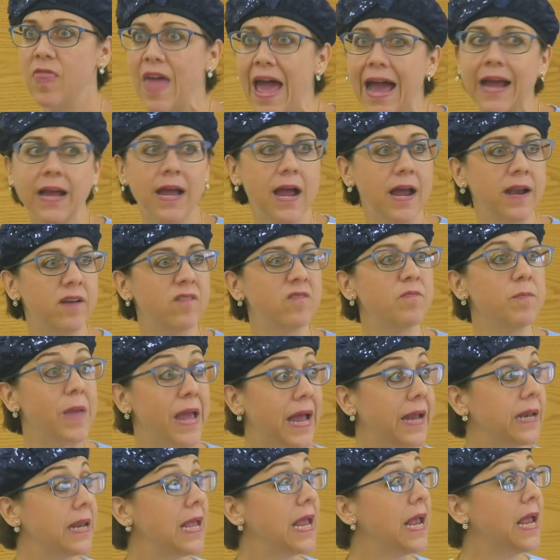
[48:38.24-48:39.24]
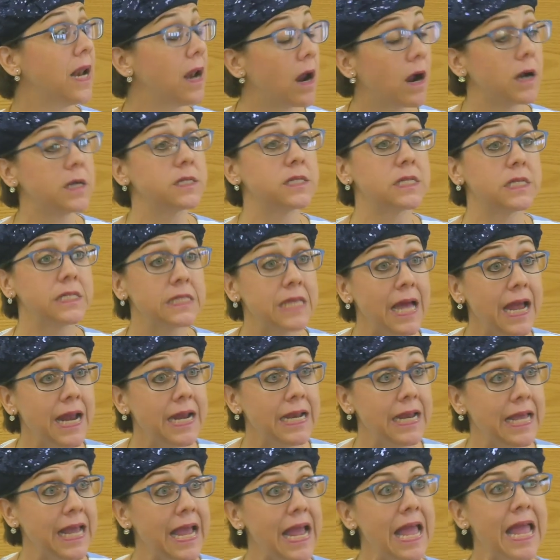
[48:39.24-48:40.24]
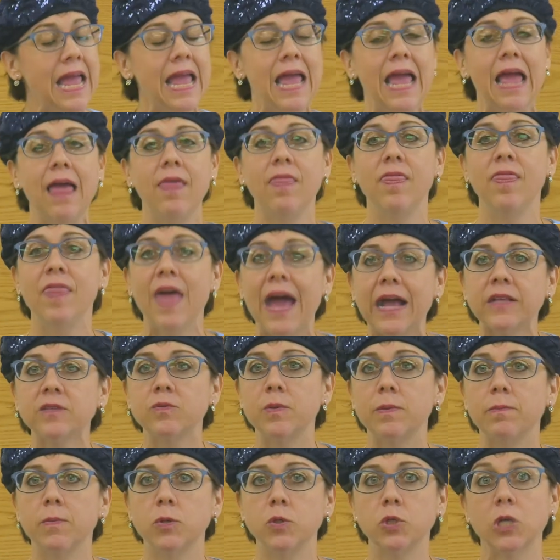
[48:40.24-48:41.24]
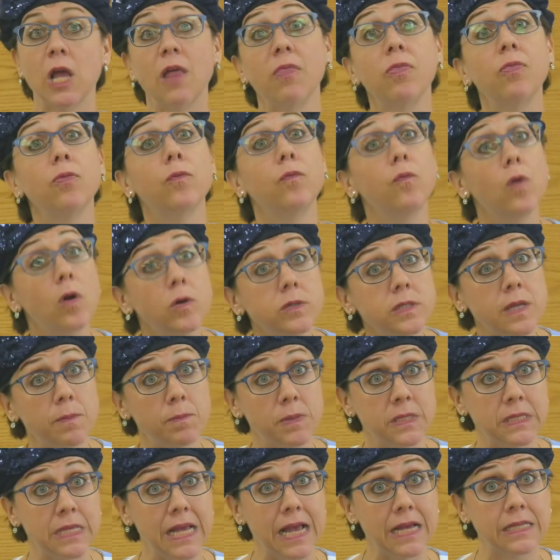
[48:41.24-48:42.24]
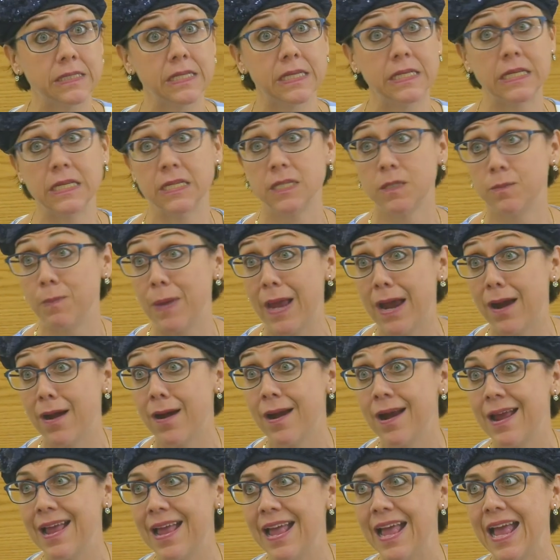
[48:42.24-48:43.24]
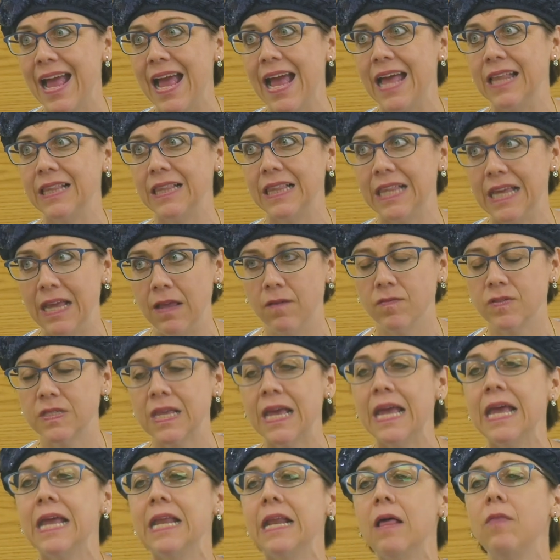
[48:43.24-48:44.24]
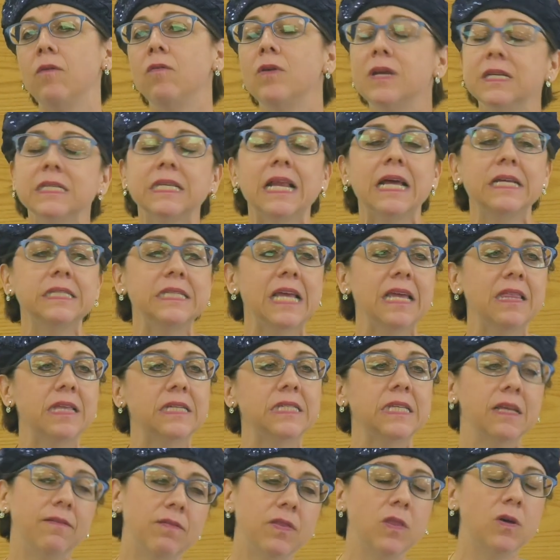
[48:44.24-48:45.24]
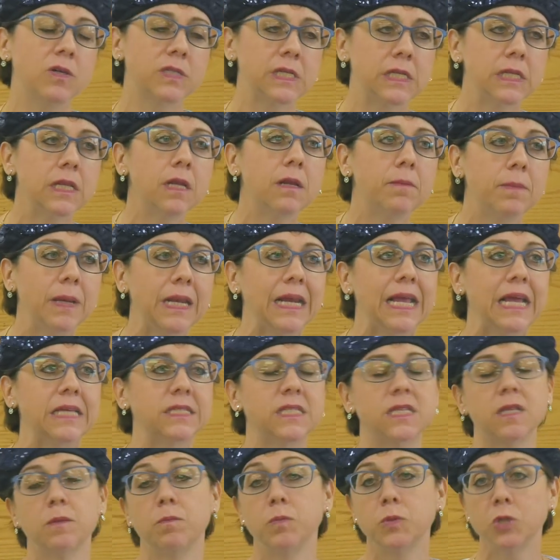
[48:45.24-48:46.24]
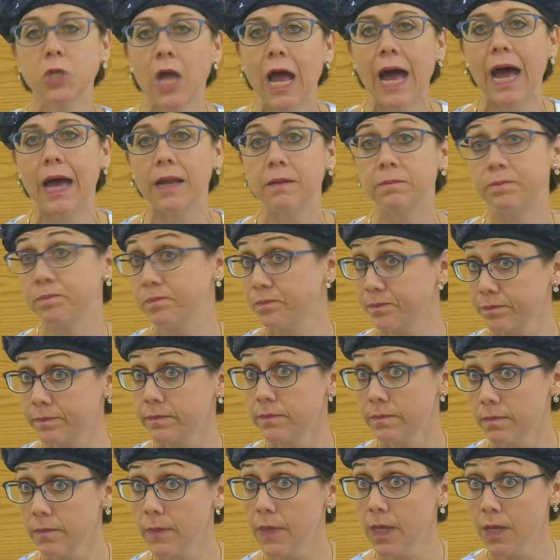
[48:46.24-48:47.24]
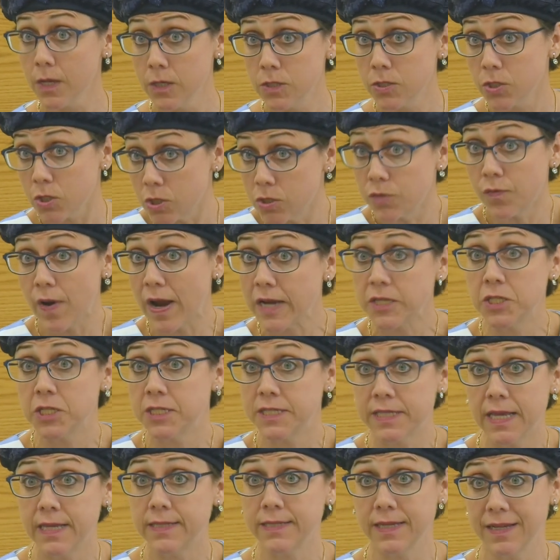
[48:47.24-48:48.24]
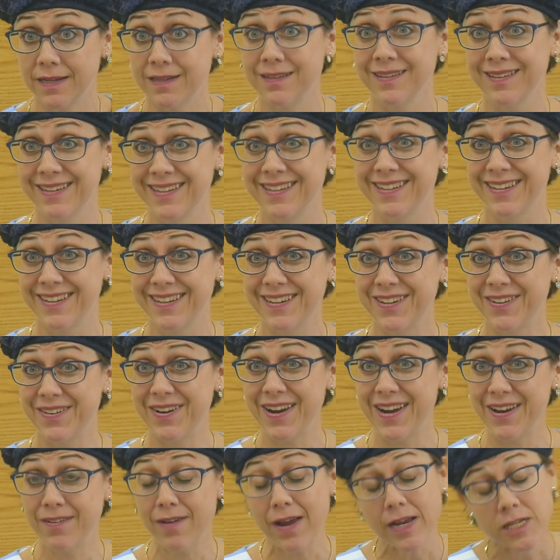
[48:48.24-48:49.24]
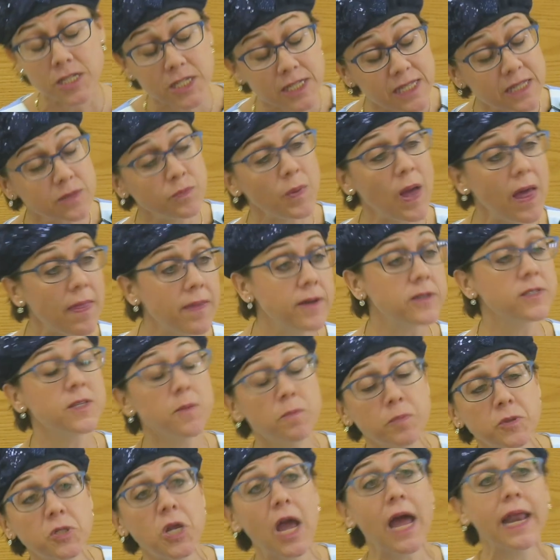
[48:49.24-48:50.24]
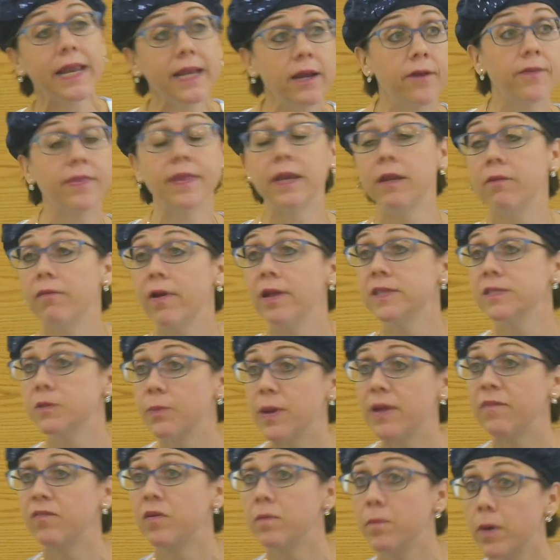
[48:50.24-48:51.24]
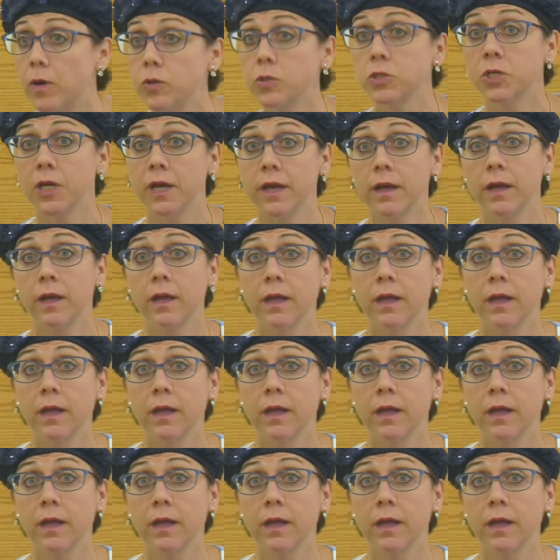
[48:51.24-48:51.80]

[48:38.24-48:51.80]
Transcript: that kind of man in our society. And that's when Moshe throws up his hands in despair and leaves. Now, the reason I say this, even though it's a little bit against the pshat, is because Rashi says it, right? Rashi says, well, there's a pshat here that he runs away from Moshe.